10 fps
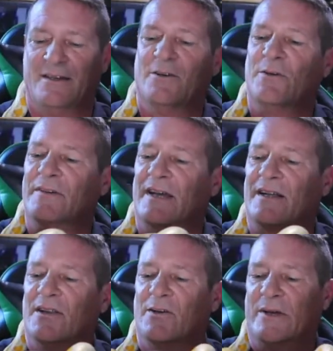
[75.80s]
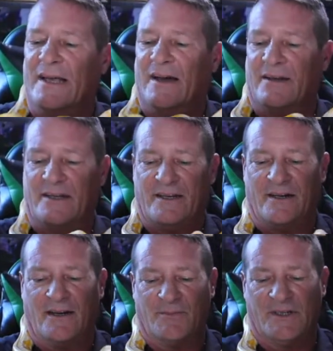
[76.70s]
We've got Chloe out
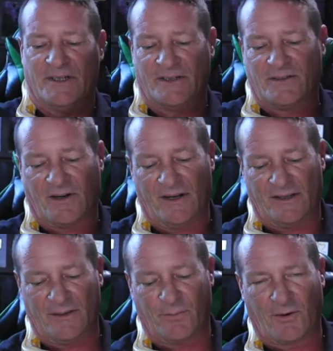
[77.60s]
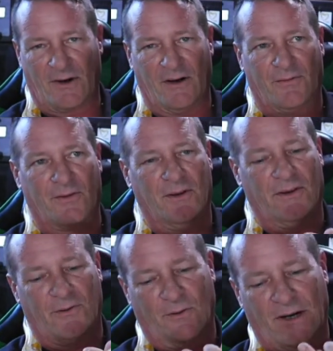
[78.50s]
here. I'm going to try and keep her out for a
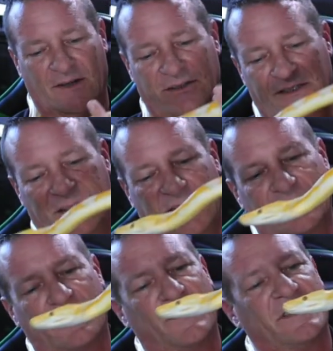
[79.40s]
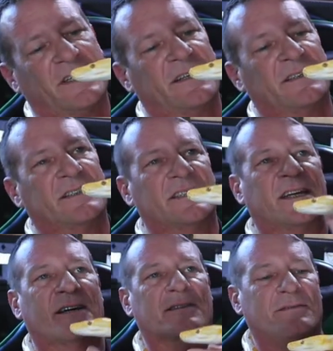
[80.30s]
little while. She's got so much energy
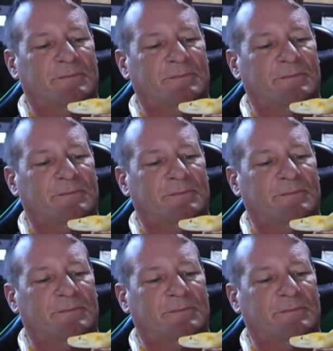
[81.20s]
now.